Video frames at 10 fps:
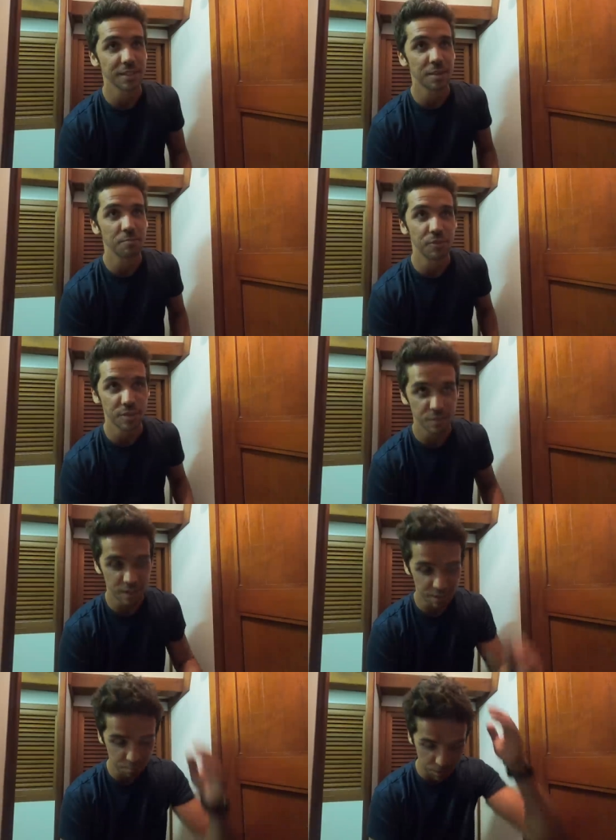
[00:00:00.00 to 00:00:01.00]
I'm
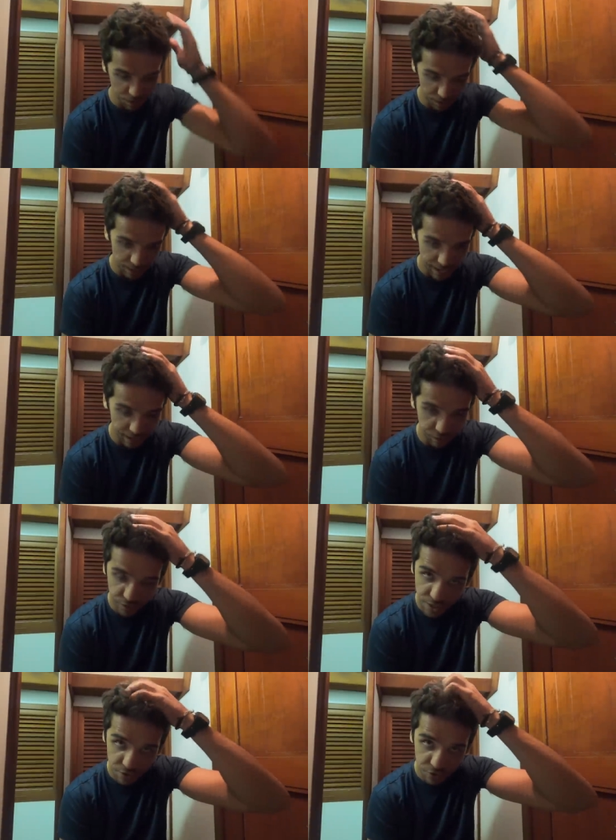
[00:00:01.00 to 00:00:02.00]
frustrated by the lack of
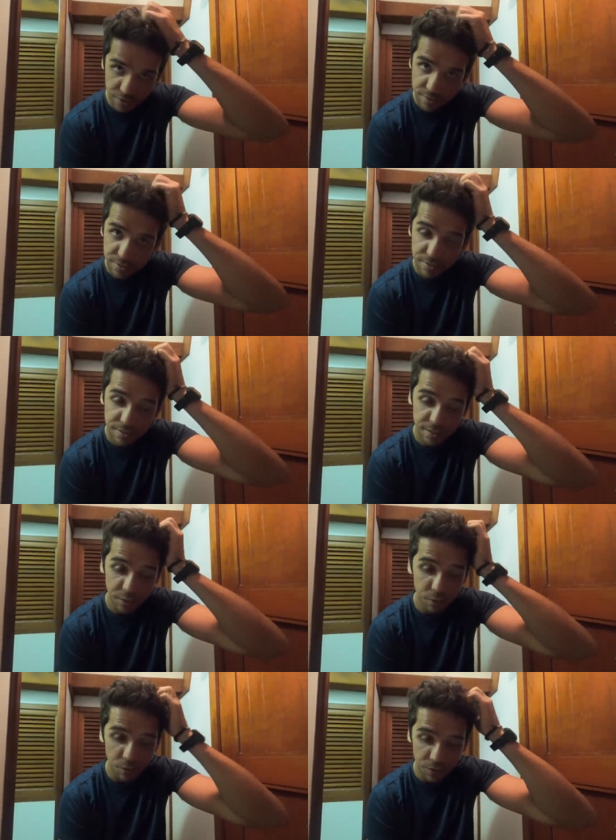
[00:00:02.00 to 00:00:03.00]
adherence to the
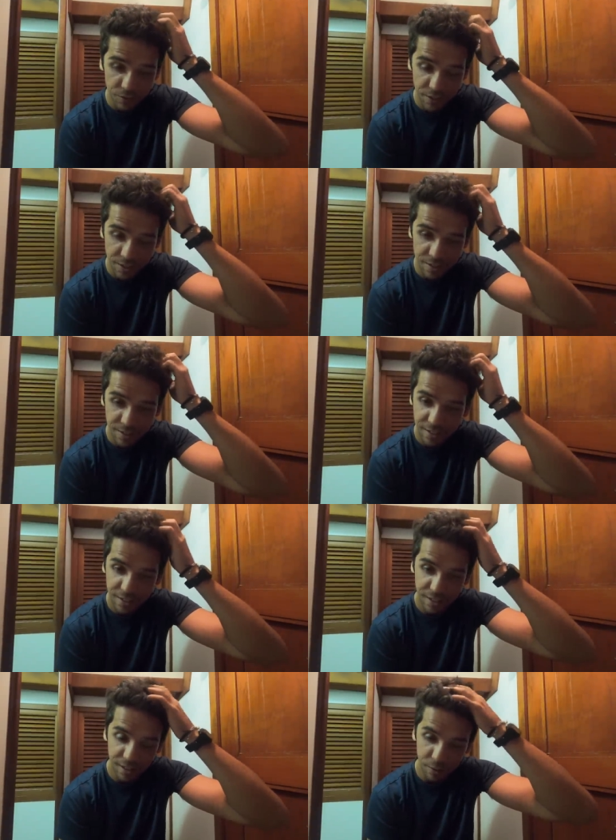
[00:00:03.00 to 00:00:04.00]
quarantine.
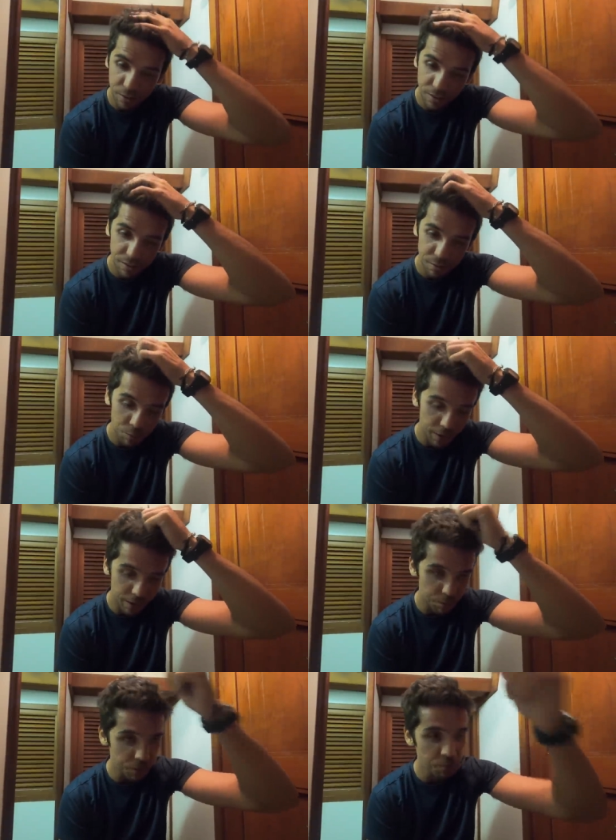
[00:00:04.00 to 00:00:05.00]
I wake
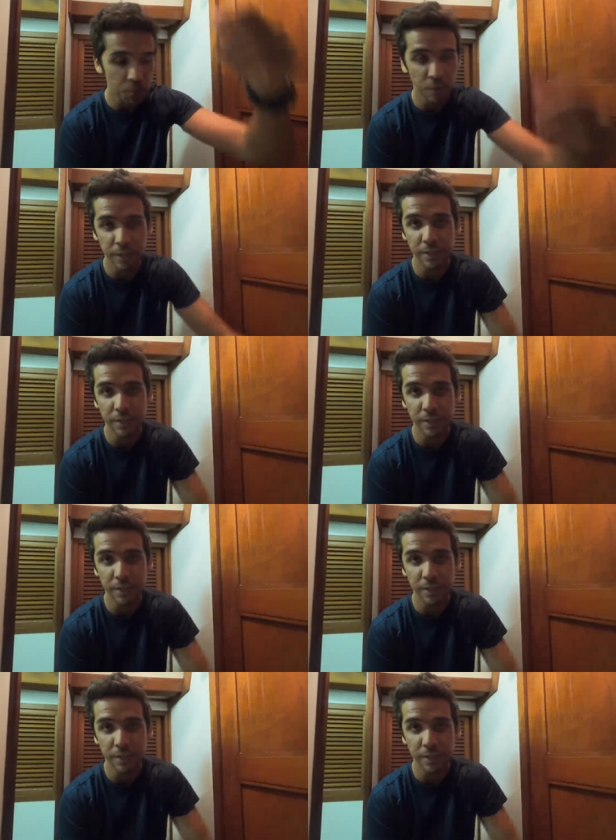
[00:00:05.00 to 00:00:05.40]
up in the morning